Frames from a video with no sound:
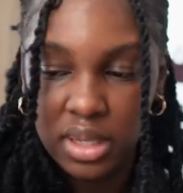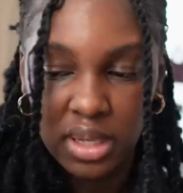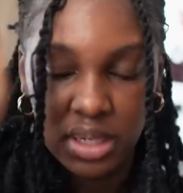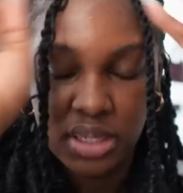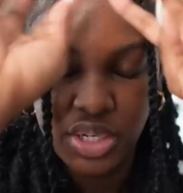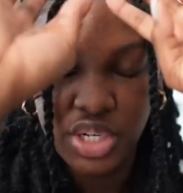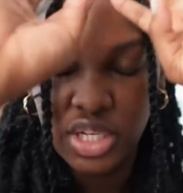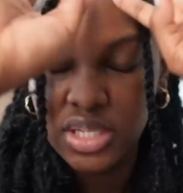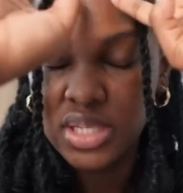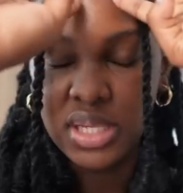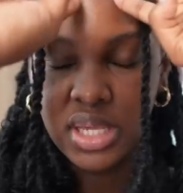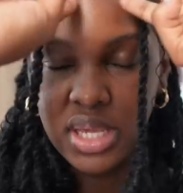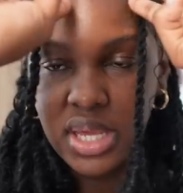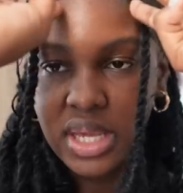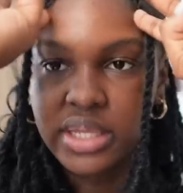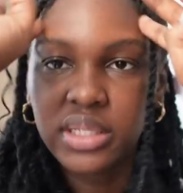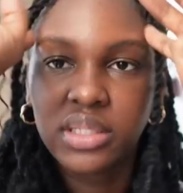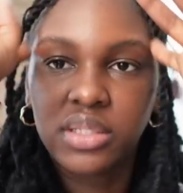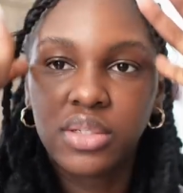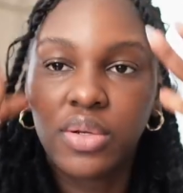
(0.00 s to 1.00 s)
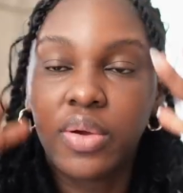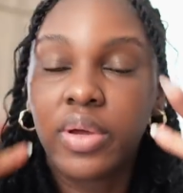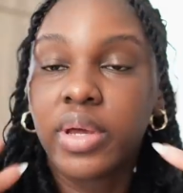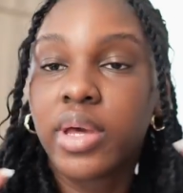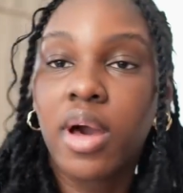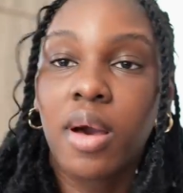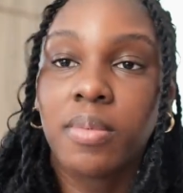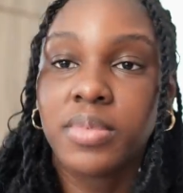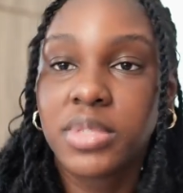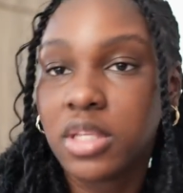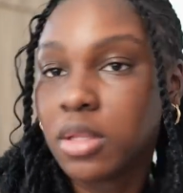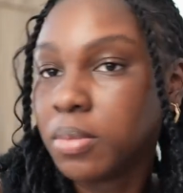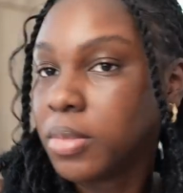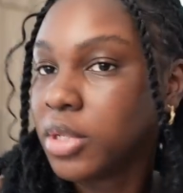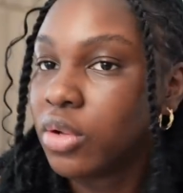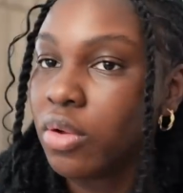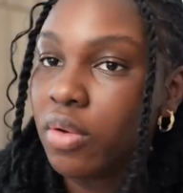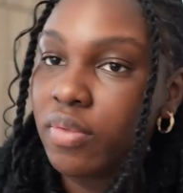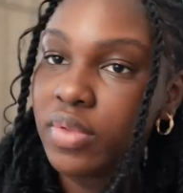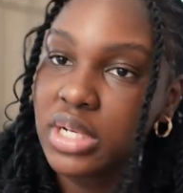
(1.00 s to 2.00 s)
and just in case, you know, it comes in the
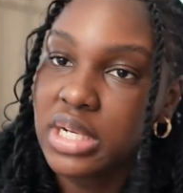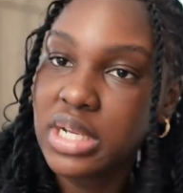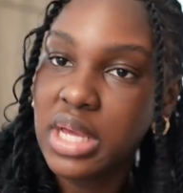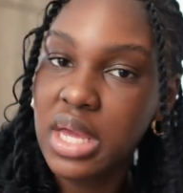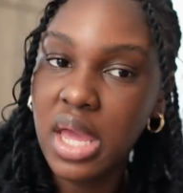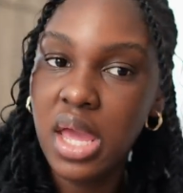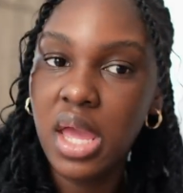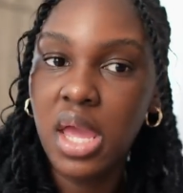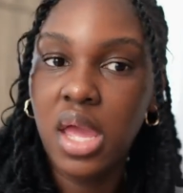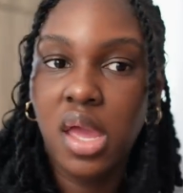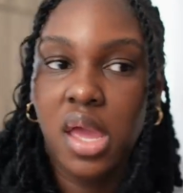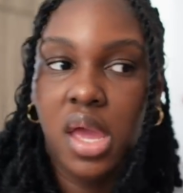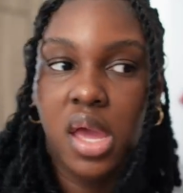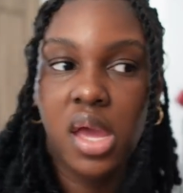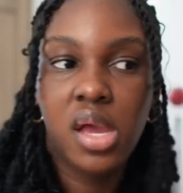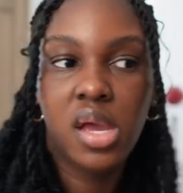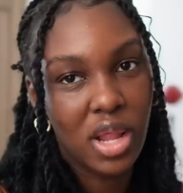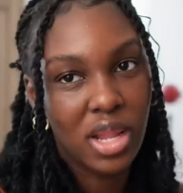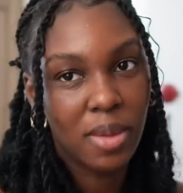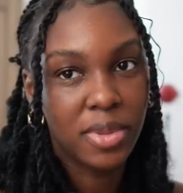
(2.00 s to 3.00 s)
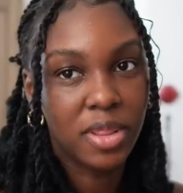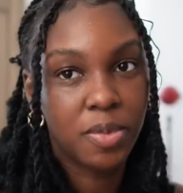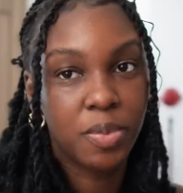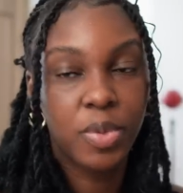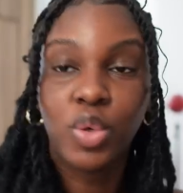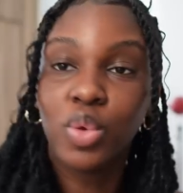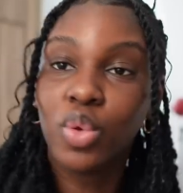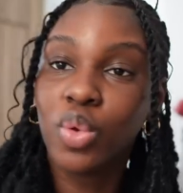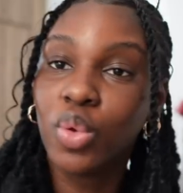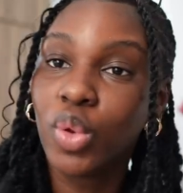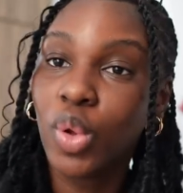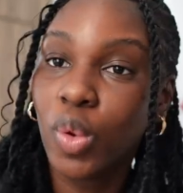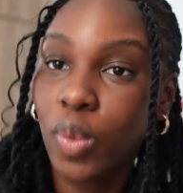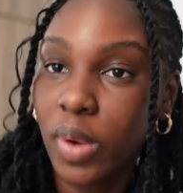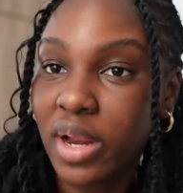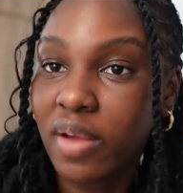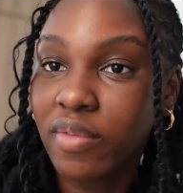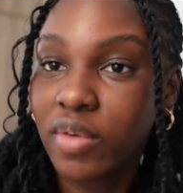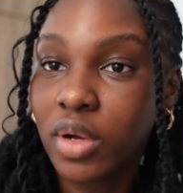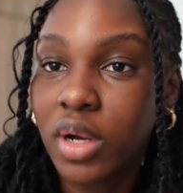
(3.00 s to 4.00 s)
middle of the day while I'm in the pool or
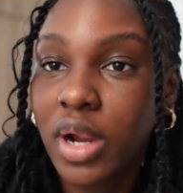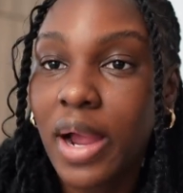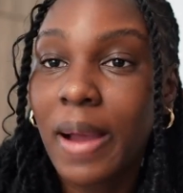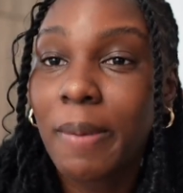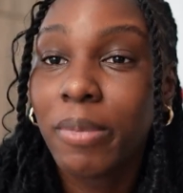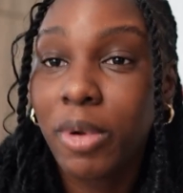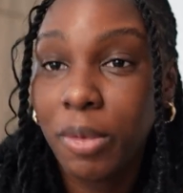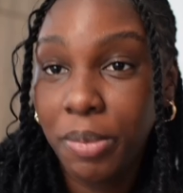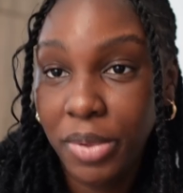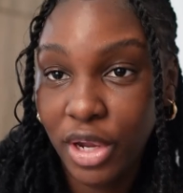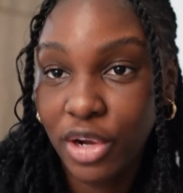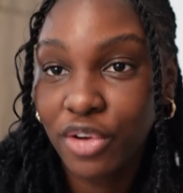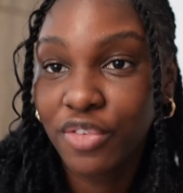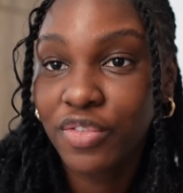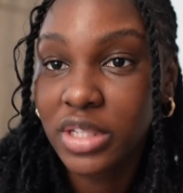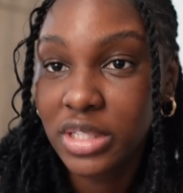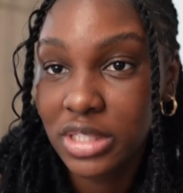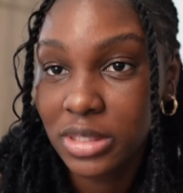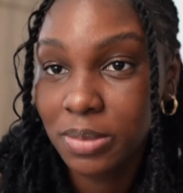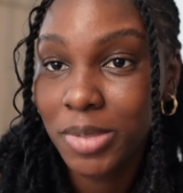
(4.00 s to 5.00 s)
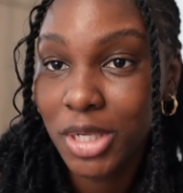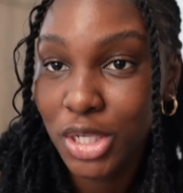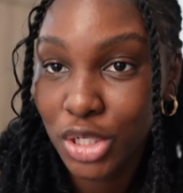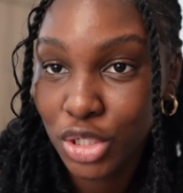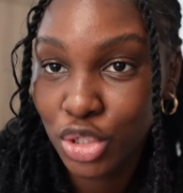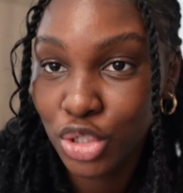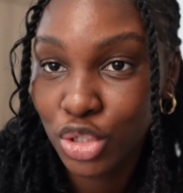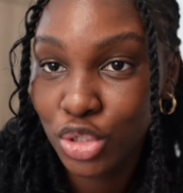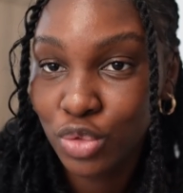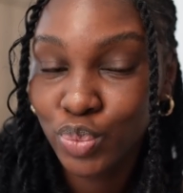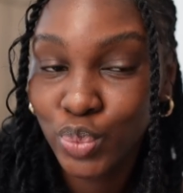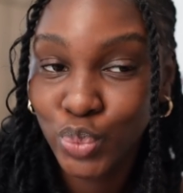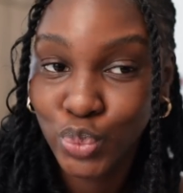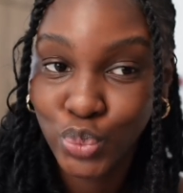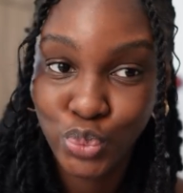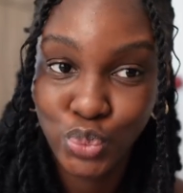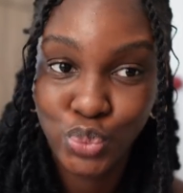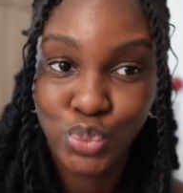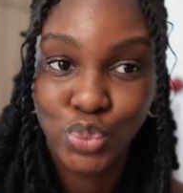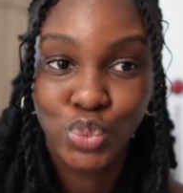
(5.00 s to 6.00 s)
whatever, I'm prepared for this bitch.
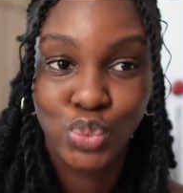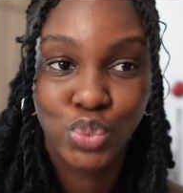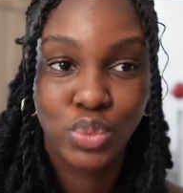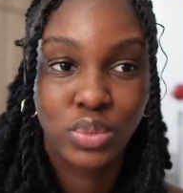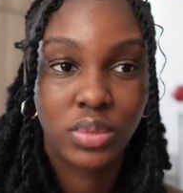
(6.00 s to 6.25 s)
Mm.